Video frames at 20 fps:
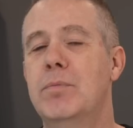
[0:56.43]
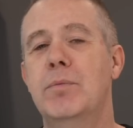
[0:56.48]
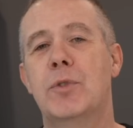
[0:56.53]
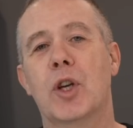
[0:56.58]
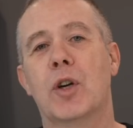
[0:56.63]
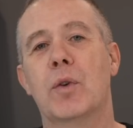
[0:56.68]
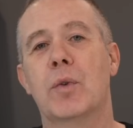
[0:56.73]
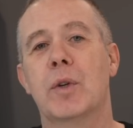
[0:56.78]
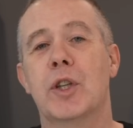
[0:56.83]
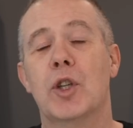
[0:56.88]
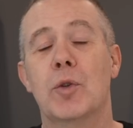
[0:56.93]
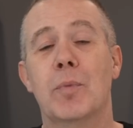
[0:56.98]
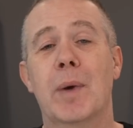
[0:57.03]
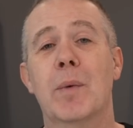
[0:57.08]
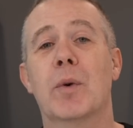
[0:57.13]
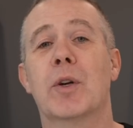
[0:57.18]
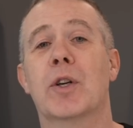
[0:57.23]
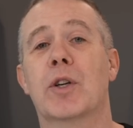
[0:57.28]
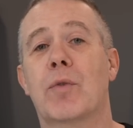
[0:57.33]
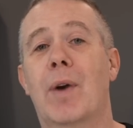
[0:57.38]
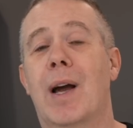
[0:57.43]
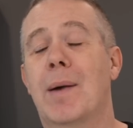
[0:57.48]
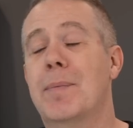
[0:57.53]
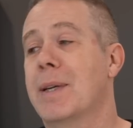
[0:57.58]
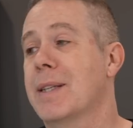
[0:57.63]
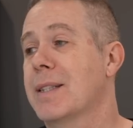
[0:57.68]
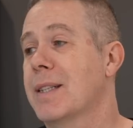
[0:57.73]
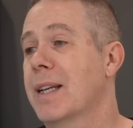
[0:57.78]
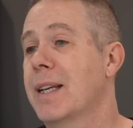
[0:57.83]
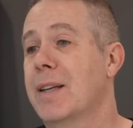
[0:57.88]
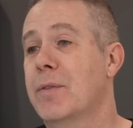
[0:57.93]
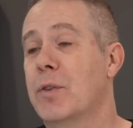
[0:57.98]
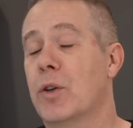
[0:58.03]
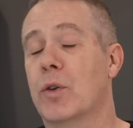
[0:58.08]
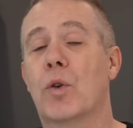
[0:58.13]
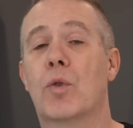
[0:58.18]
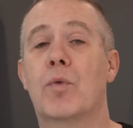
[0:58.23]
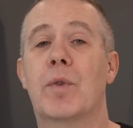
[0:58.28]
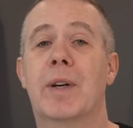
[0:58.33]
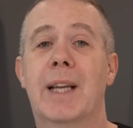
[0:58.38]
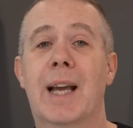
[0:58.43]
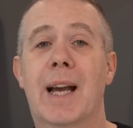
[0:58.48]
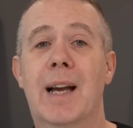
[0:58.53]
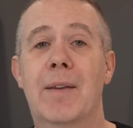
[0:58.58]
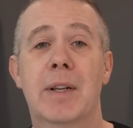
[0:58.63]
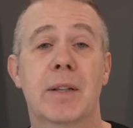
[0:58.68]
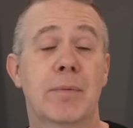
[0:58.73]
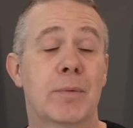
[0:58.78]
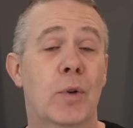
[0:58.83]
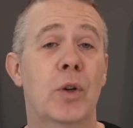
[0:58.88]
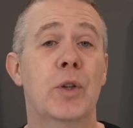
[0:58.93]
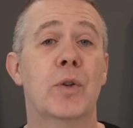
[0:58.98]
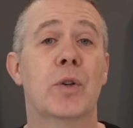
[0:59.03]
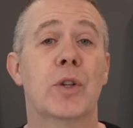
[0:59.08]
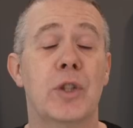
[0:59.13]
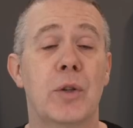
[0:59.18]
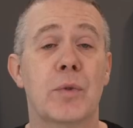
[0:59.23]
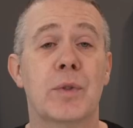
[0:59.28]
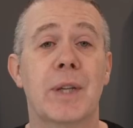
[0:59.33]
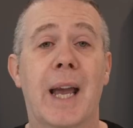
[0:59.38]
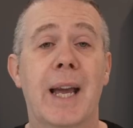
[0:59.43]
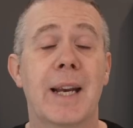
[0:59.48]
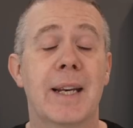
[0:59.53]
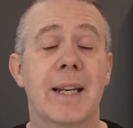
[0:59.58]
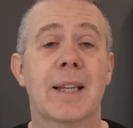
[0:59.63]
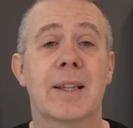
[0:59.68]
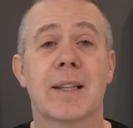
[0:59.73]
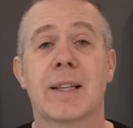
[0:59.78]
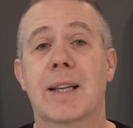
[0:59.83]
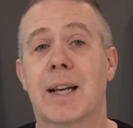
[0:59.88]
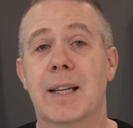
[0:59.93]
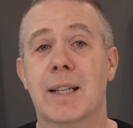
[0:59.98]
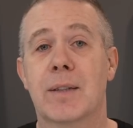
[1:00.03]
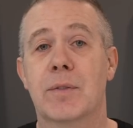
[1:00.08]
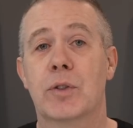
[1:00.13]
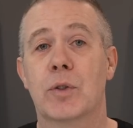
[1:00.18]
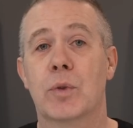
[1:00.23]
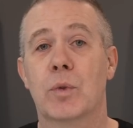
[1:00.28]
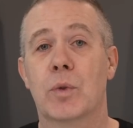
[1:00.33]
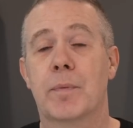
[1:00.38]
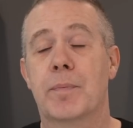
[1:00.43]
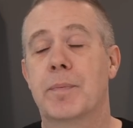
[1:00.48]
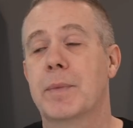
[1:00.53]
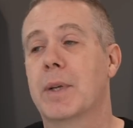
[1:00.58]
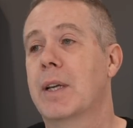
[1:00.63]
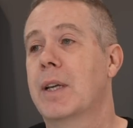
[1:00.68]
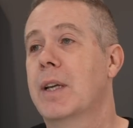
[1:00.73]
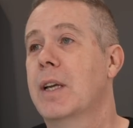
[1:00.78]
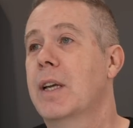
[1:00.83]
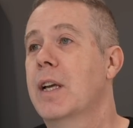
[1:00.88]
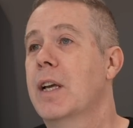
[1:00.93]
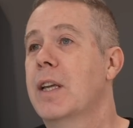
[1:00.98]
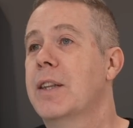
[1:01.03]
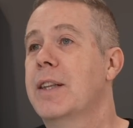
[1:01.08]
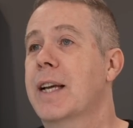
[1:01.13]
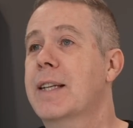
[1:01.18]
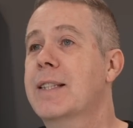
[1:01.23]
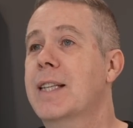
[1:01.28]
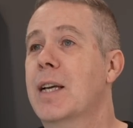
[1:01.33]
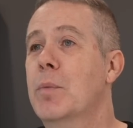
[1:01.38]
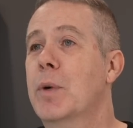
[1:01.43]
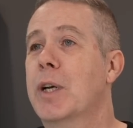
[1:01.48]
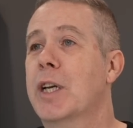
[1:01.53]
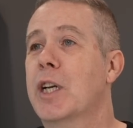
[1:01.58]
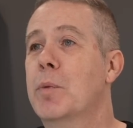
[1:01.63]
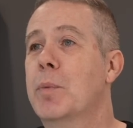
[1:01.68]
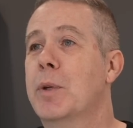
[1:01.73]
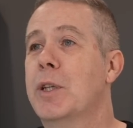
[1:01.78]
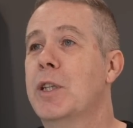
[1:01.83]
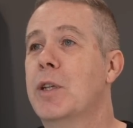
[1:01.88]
so you may want to grab this if you don't already have it, or you can use any other kind of tool. Next up, we're going to be